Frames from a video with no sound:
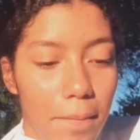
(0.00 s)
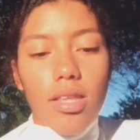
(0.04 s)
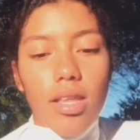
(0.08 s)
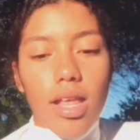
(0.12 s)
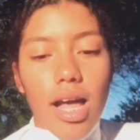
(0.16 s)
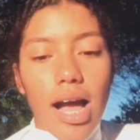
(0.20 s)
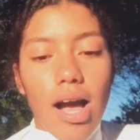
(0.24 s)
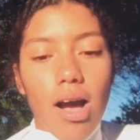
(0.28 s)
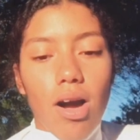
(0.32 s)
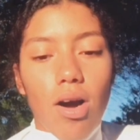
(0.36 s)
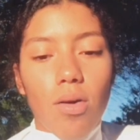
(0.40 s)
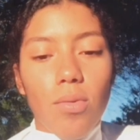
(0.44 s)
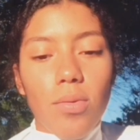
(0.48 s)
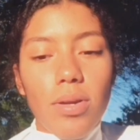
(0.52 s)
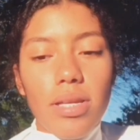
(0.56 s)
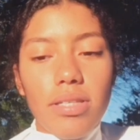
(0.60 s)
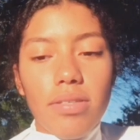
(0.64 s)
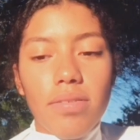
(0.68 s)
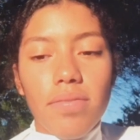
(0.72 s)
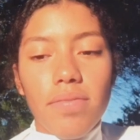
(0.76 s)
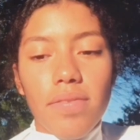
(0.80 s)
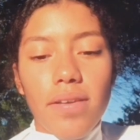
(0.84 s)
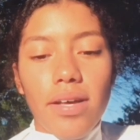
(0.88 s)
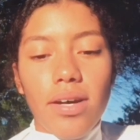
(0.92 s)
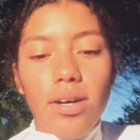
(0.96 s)
I
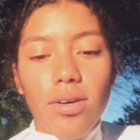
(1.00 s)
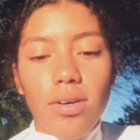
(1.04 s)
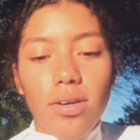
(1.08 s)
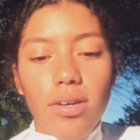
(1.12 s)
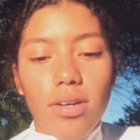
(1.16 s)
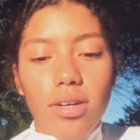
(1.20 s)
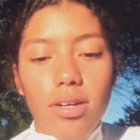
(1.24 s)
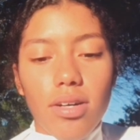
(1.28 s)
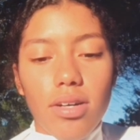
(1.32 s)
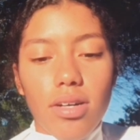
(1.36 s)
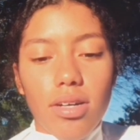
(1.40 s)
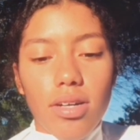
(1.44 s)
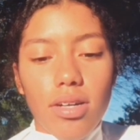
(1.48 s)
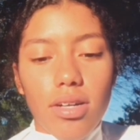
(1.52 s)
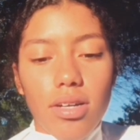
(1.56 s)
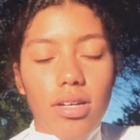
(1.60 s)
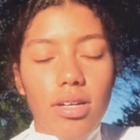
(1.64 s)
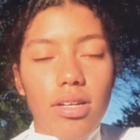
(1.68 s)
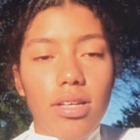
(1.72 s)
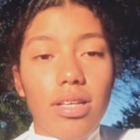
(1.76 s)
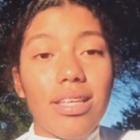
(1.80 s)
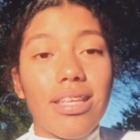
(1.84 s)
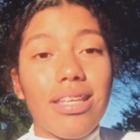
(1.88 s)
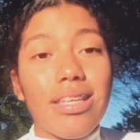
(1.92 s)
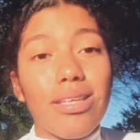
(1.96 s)
always felt
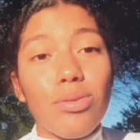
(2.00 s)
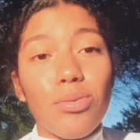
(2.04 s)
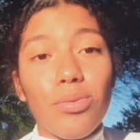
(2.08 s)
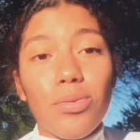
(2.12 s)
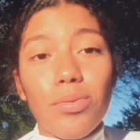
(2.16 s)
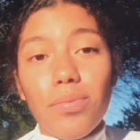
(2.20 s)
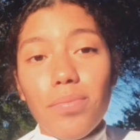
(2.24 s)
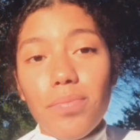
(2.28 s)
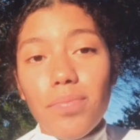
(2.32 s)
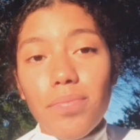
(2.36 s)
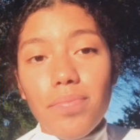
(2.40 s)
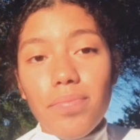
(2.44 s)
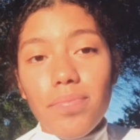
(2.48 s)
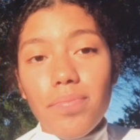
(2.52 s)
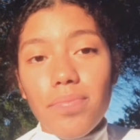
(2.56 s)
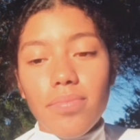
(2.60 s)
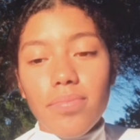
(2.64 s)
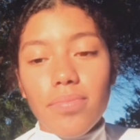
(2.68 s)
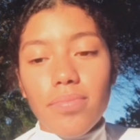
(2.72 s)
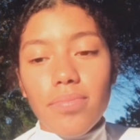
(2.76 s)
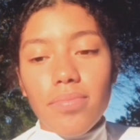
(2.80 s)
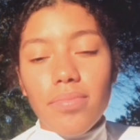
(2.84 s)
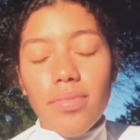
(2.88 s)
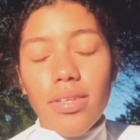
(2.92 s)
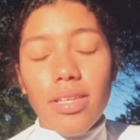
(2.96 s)
guilt
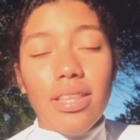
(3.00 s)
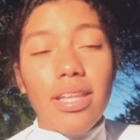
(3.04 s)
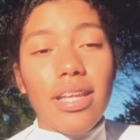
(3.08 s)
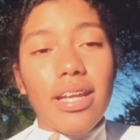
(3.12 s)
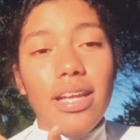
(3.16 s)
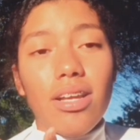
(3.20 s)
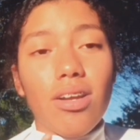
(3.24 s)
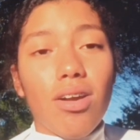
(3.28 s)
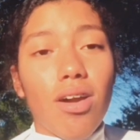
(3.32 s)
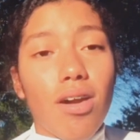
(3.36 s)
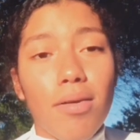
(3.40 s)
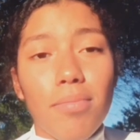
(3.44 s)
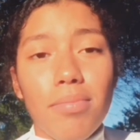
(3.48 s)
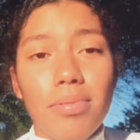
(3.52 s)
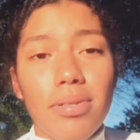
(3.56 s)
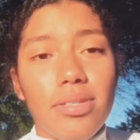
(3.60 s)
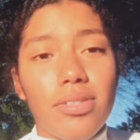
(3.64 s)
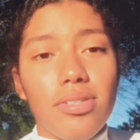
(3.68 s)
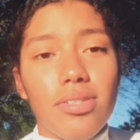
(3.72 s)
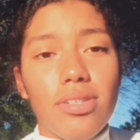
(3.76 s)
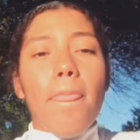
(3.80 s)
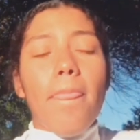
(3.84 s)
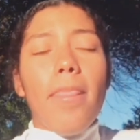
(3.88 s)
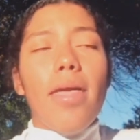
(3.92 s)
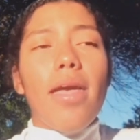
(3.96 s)
and like garbage.
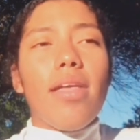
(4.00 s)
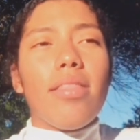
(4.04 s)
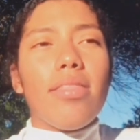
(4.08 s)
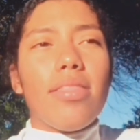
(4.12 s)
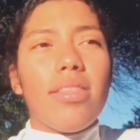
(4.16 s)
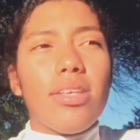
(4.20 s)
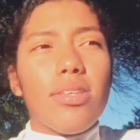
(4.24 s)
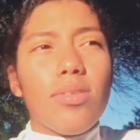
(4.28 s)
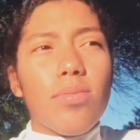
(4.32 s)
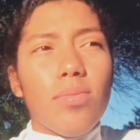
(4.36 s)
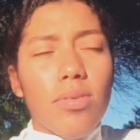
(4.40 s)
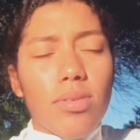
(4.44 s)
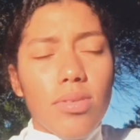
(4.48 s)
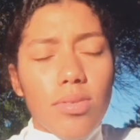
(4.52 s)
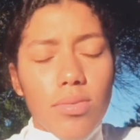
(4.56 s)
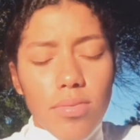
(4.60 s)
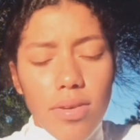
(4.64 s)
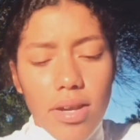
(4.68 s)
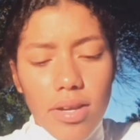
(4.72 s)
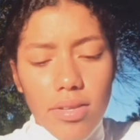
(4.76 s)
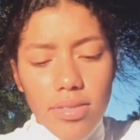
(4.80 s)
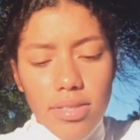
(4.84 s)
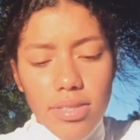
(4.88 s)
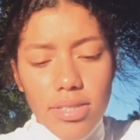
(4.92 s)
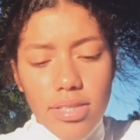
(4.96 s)
And this was
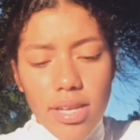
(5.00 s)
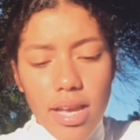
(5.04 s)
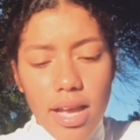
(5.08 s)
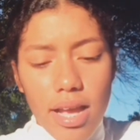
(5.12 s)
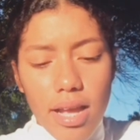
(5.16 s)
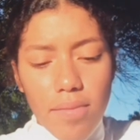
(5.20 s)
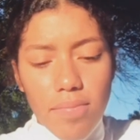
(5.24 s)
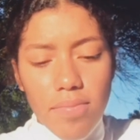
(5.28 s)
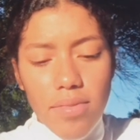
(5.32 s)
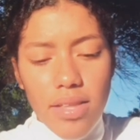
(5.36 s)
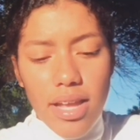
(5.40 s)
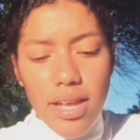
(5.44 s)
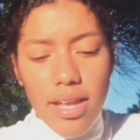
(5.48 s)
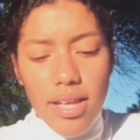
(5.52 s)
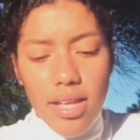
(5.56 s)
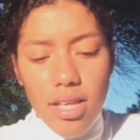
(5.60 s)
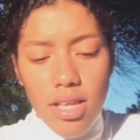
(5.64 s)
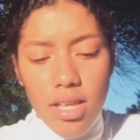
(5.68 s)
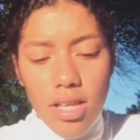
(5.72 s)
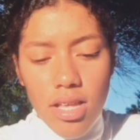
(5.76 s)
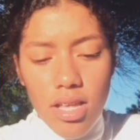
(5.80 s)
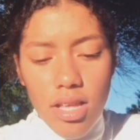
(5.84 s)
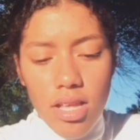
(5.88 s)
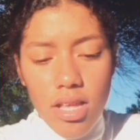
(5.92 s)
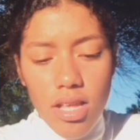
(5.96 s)
around the time that
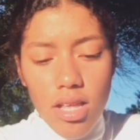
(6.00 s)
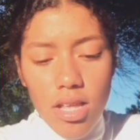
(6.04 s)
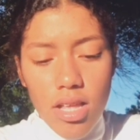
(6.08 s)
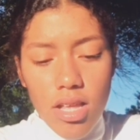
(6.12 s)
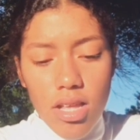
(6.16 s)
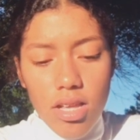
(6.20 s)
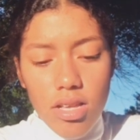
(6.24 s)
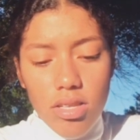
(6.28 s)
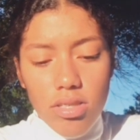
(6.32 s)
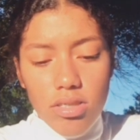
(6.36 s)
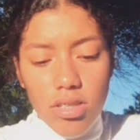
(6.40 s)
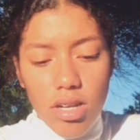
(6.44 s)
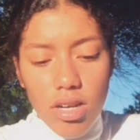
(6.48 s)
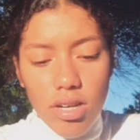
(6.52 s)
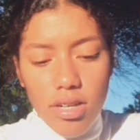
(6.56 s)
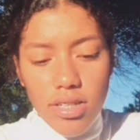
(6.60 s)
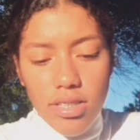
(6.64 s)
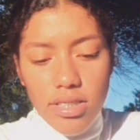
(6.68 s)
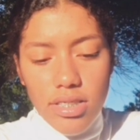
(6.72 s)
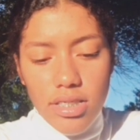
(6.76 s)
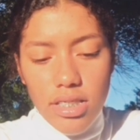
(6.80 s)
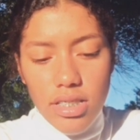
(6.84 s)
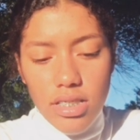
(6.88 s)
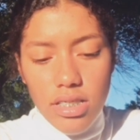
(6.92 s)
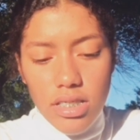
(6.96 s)
soccer
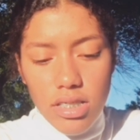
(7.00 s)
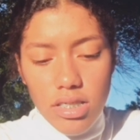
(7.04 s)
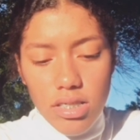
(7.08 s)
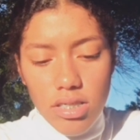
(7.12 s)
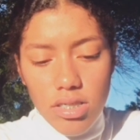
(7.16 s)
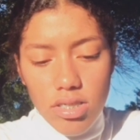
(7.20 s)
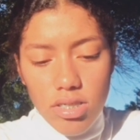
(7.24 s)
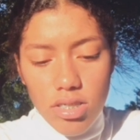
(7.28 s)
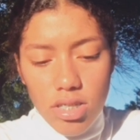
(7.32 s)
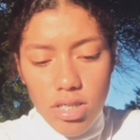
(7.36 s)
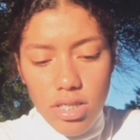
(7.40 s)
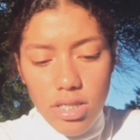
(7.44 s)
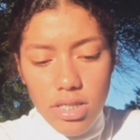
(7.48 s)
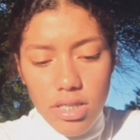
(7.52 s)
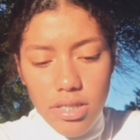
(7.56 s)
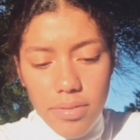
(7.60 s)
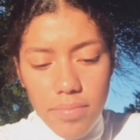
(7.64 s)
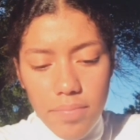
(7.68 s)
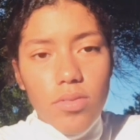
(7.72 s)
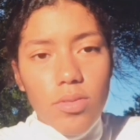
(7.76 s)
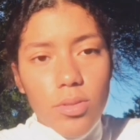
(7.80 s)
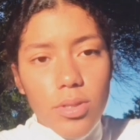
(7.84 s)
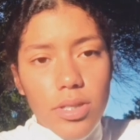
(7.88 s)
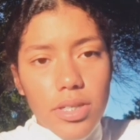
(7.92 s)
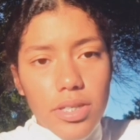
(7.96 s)
season started
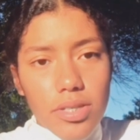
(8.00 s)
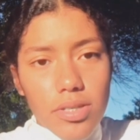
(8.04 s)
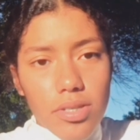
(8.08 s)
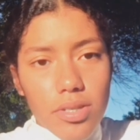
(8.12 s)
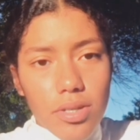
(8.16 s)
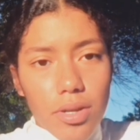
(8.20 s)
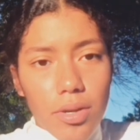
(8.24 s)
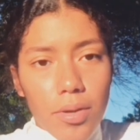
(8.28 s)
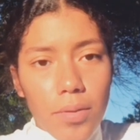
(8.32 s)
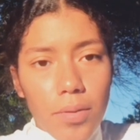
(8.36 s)
2 years ago.